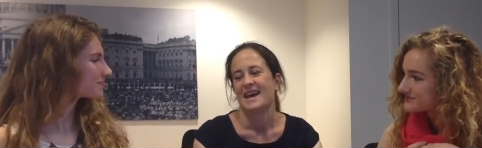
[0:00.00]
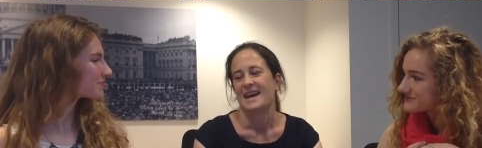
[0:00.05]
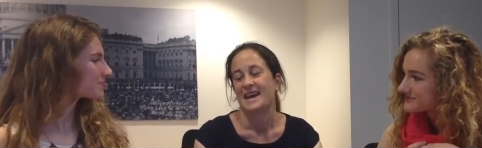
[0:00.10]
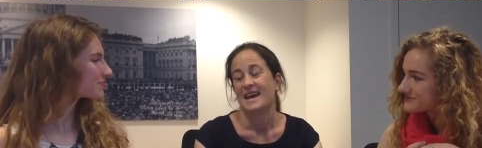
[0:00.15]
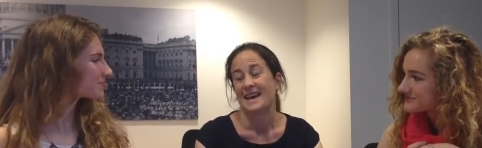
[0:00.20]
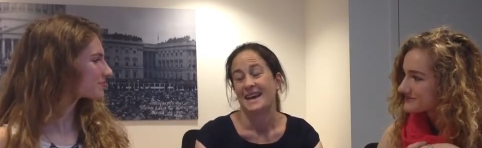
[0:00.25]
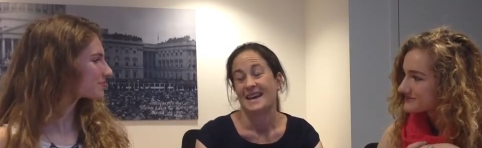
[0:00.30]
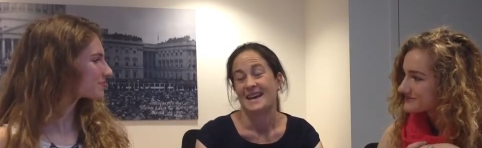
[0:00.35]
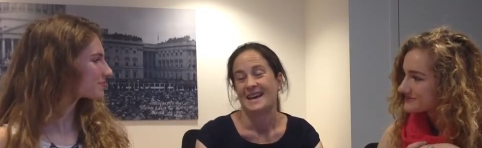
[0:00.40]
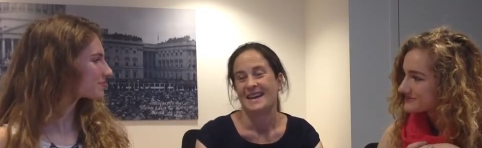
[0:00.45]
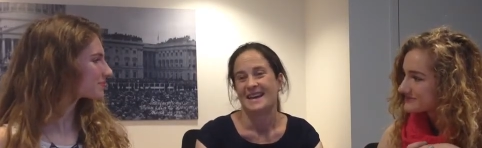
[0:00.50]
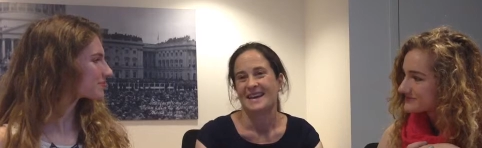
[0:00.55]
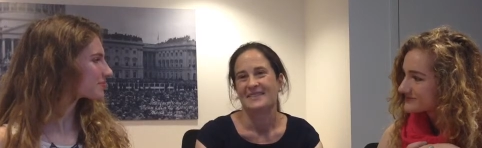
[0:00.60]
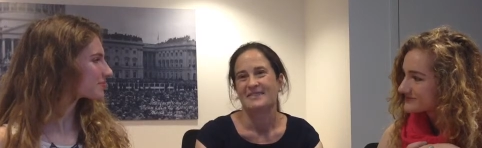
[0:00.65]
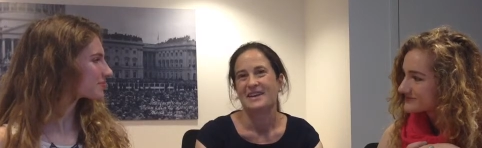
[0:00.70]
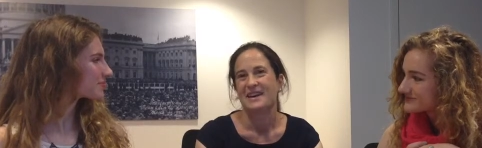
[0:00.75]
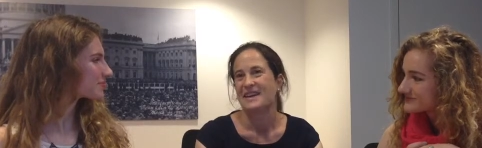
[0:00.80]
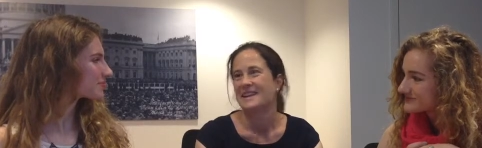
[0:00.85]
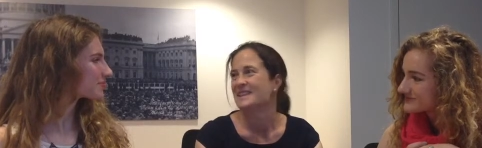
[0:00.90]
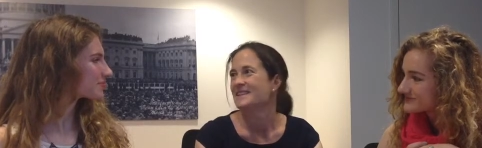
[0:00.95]
Speaker 1: Uh,
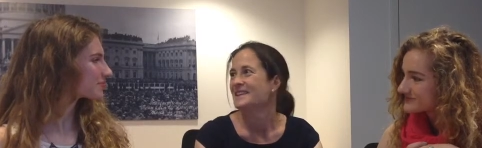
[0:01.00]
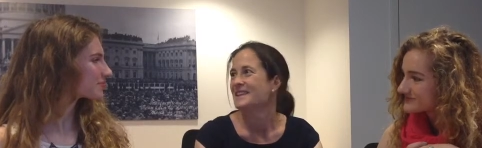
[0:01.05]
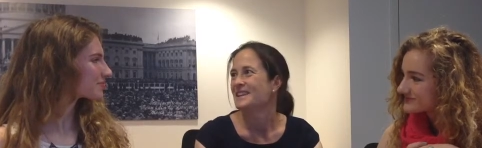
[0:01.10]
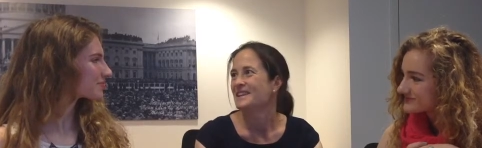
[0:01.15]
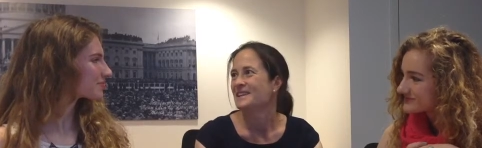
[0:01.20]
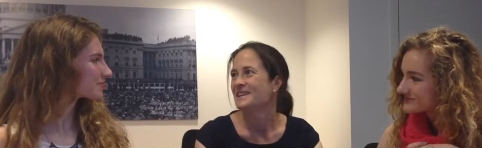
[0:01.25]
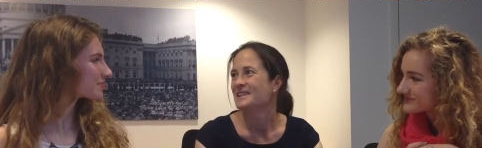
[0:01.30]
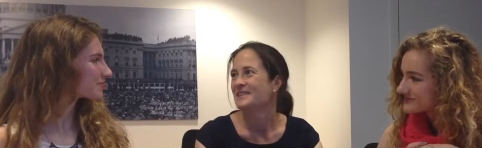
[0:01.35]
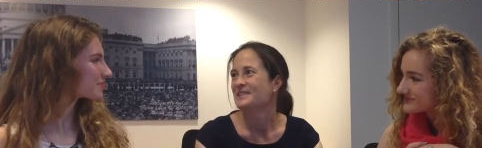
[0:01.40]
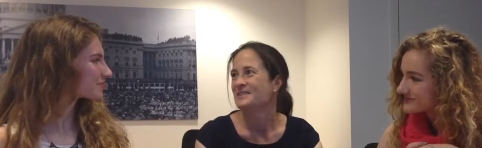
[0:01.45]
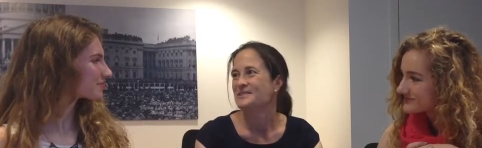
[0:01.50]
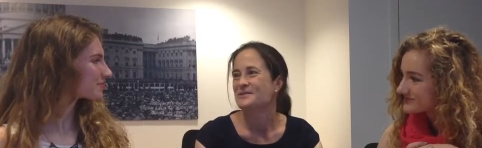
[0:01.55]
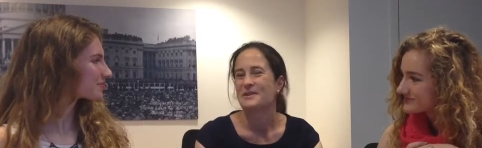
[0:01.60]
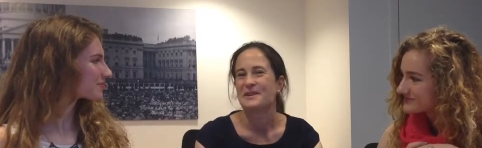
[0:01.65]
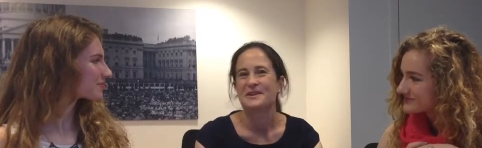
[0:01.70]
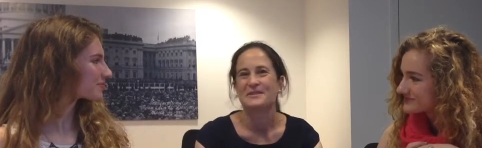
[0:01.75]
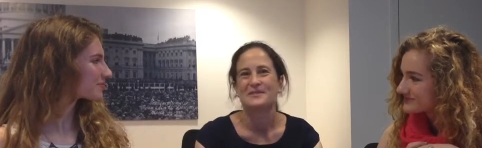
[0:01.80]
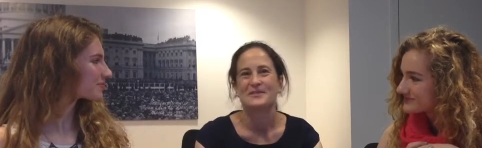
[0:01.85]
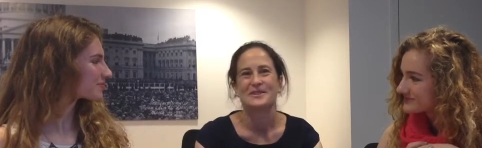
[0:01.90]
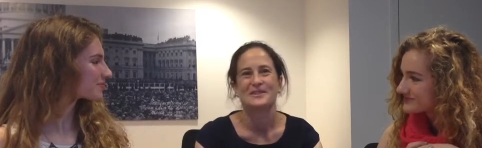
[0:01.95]
right, in, in, in,
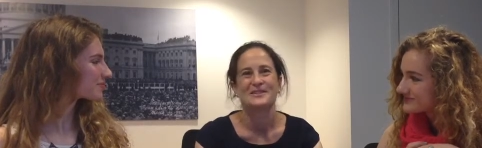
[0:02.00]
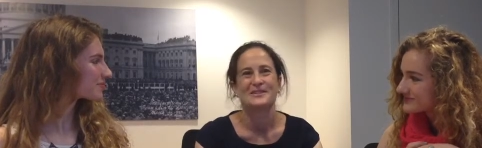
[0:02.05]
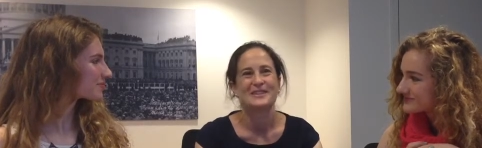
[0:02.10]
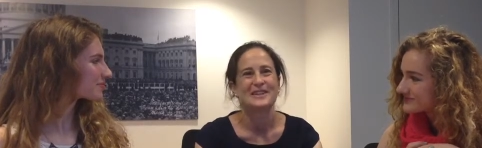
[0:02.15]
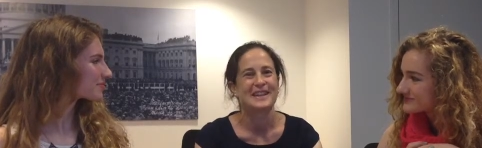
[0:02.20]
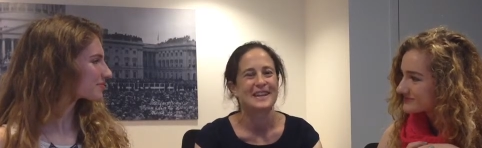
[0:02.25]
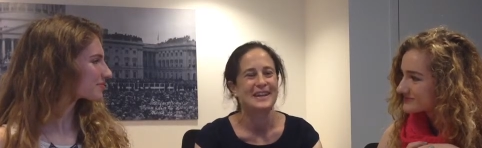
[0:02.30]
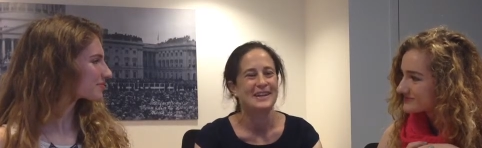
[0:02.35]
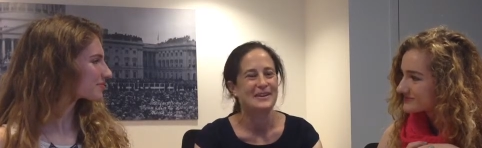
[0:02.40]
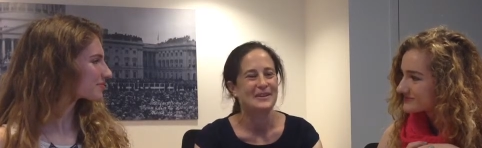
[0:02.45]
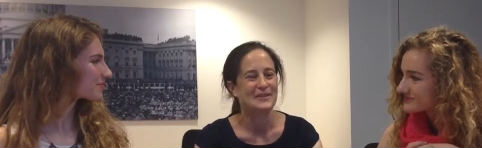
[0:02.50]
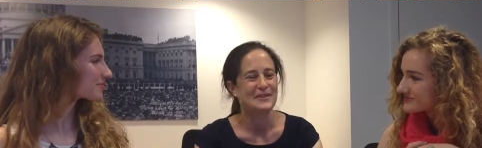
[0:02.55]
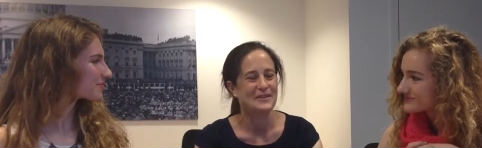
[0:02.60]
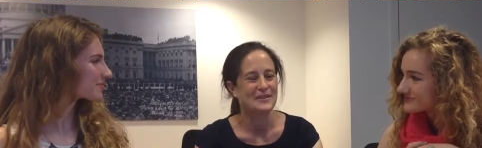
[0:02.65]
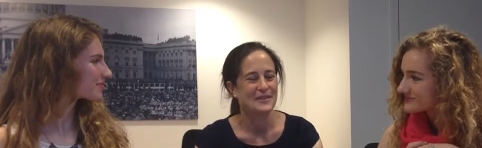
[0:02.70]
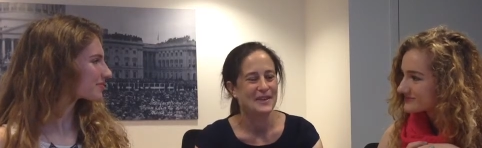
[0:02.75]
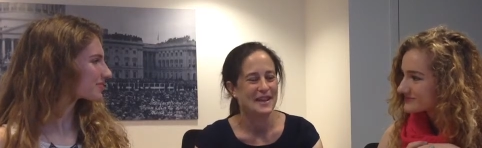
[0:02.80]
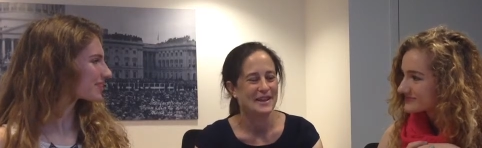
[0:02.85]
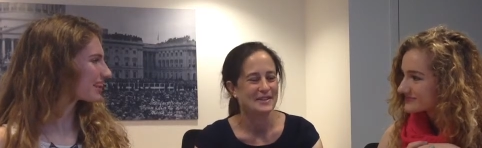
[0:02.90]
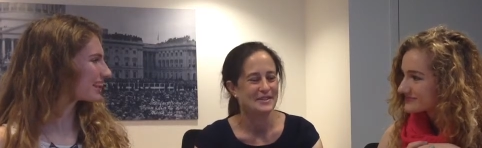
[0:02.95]
20 words or, or,
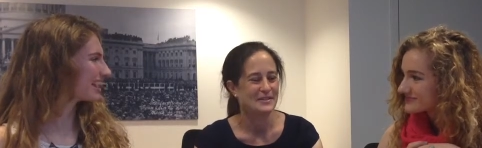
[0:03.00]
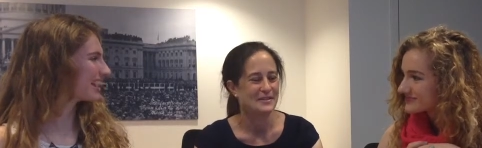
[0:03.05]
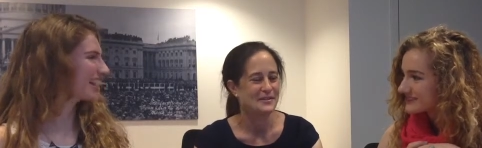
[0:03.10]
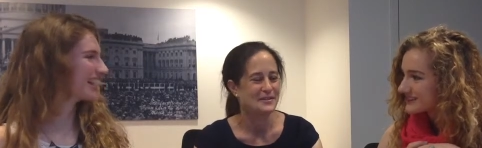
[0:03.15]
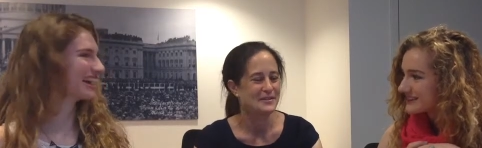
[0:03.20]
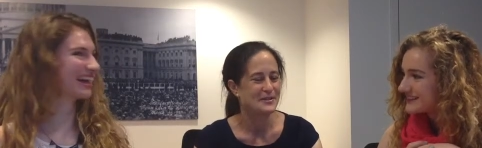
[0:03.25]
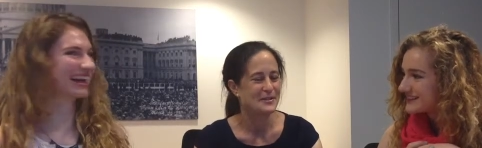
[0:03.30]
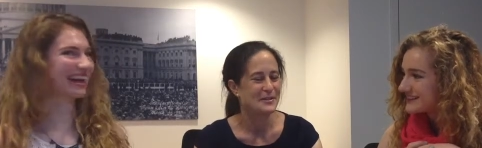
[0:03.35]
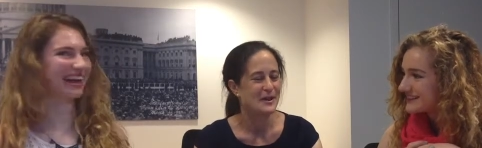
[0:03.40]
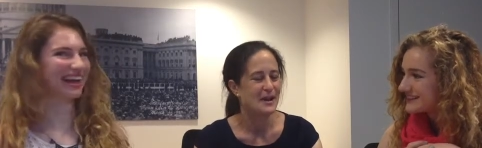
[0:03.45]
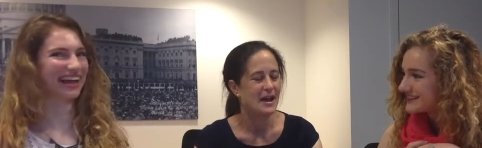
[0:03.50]
or less, sure.